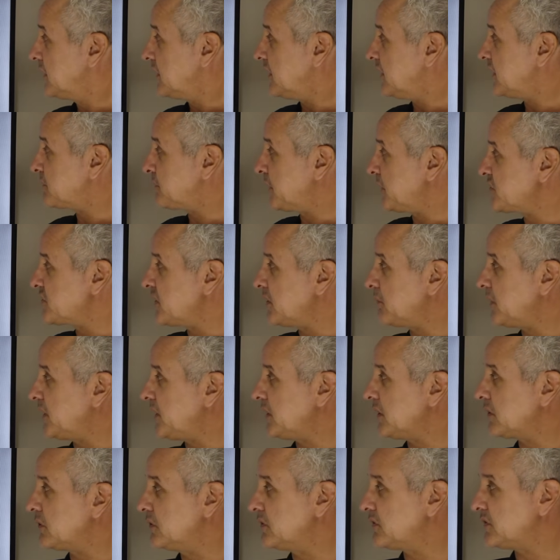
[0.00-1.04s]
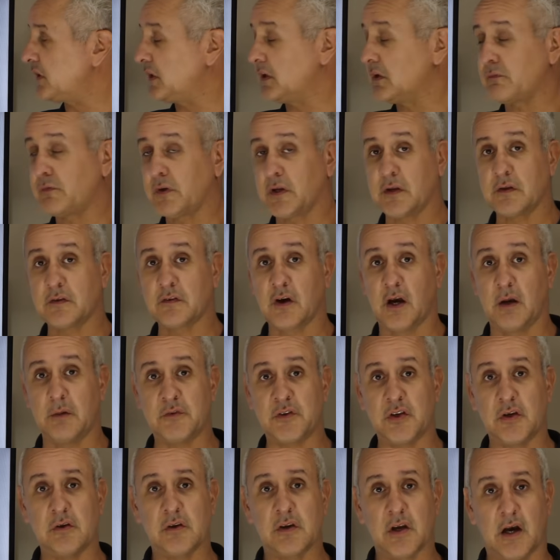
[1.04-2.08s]
Especially when you consider for the Type
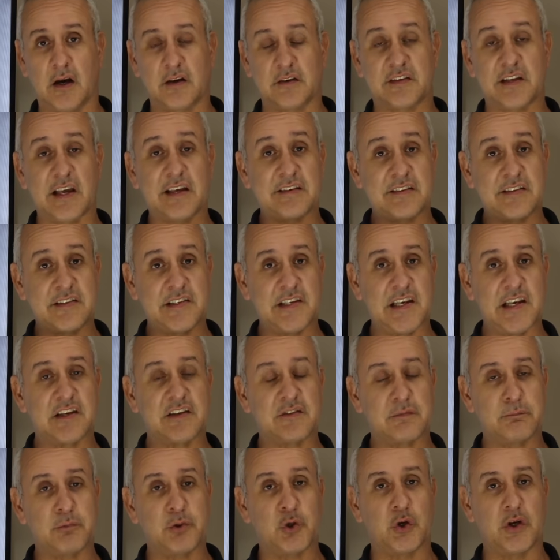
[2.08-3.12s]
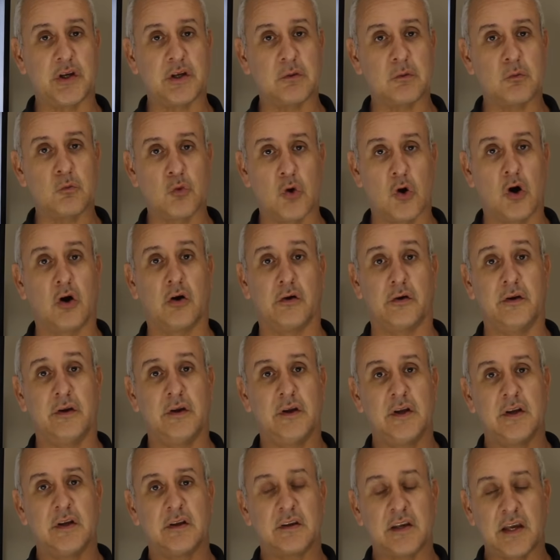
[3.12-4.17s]
2 cars, that's 6.1.
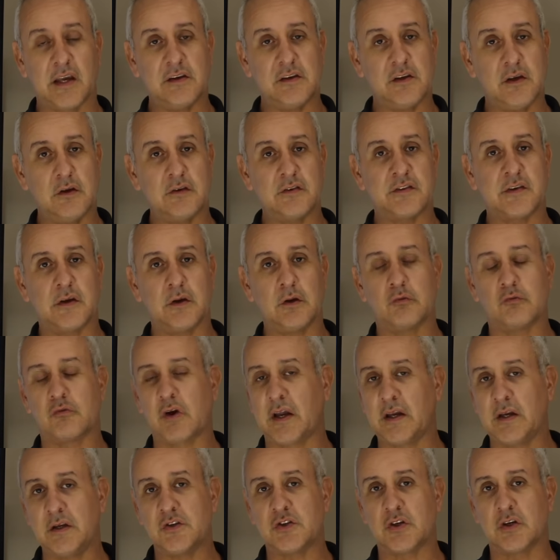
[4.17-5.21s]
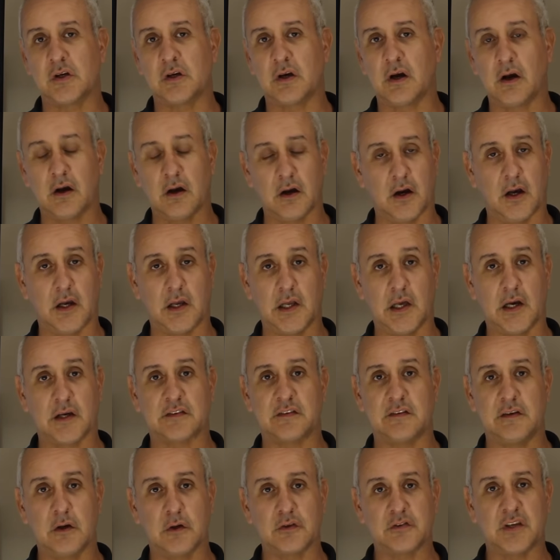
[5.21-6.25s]
Can you see a Ranger, a
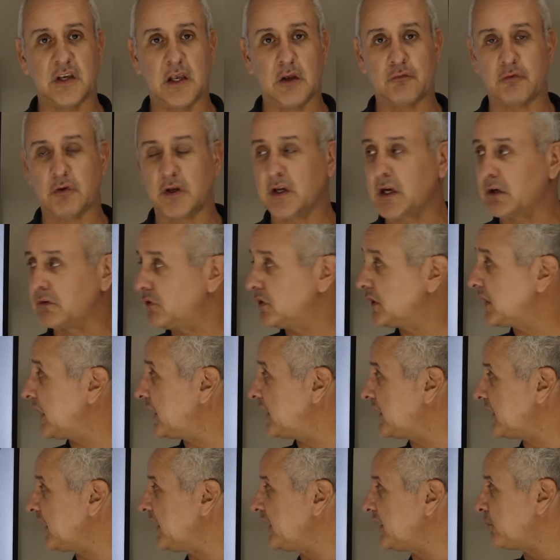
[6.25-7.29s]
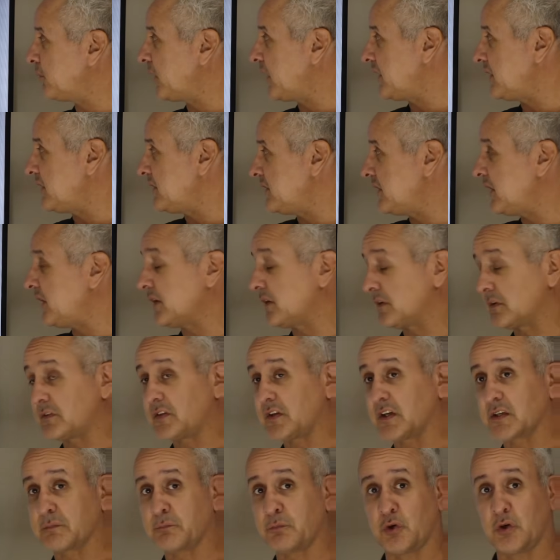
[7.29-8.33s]
Hilux, an LC300 getting anywhere near
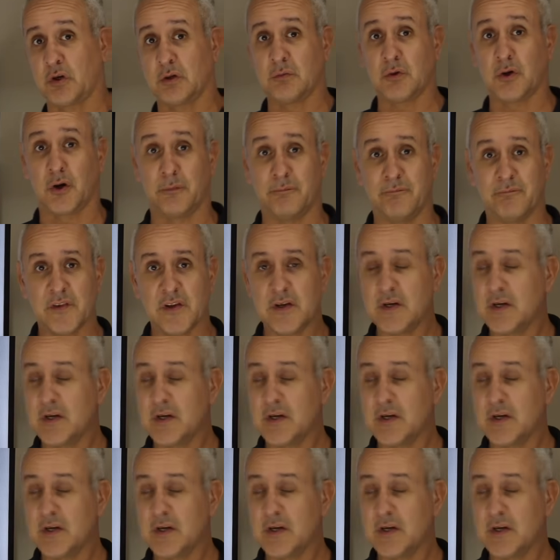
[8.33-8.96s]
6.1?